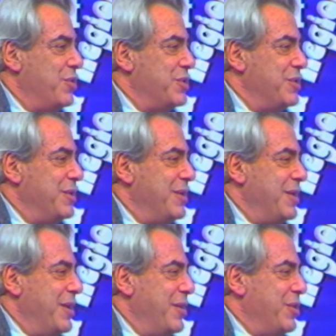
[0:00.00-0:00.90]
course,
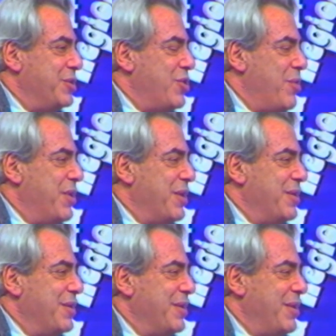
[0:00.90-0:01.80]
and the
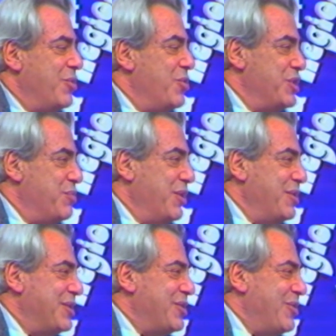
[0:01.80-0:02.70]
topic, I'm going to
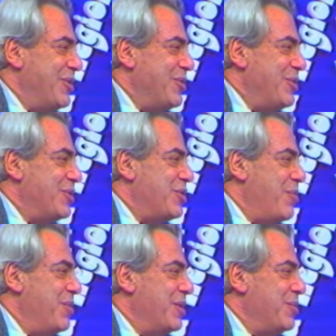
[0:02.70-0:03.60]
spring this on you, the
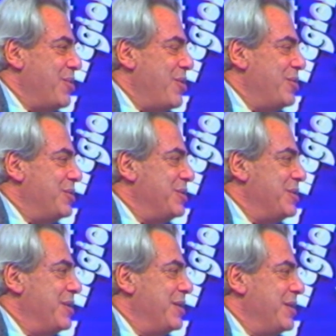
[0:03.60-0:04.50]
topic
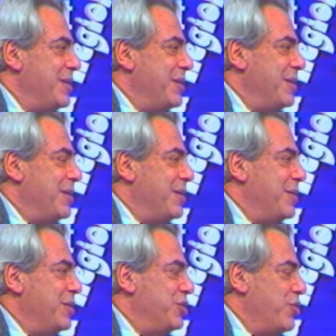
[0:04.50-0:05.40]
was
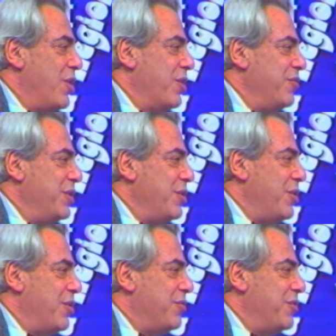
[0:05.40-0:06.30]
uh, the geography
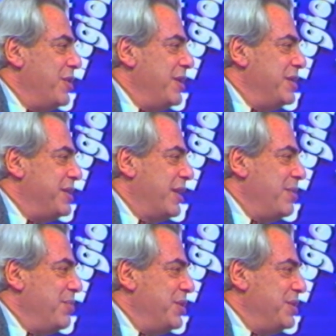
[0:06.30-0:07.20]
of
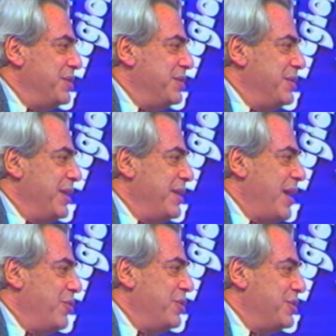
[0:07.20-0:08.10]
settlement
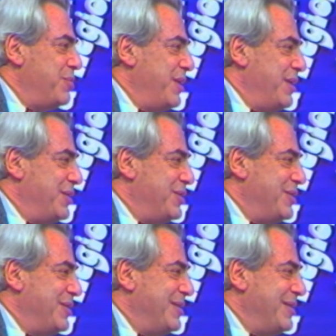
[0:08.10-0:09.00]
in outer
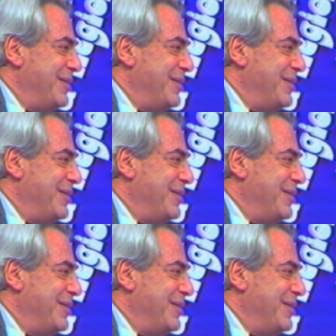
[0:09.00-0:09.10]
space.